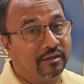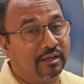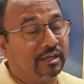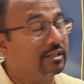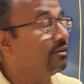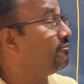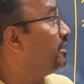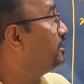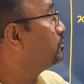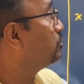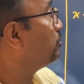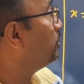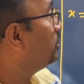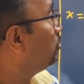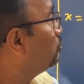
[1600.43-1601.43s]
otherwise you
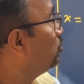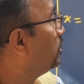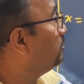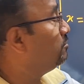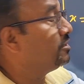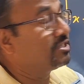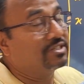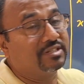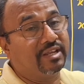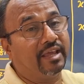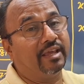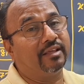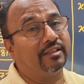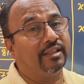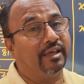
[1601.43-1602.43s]
will do a
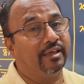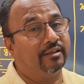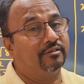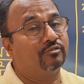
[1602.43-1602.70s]
mistake there.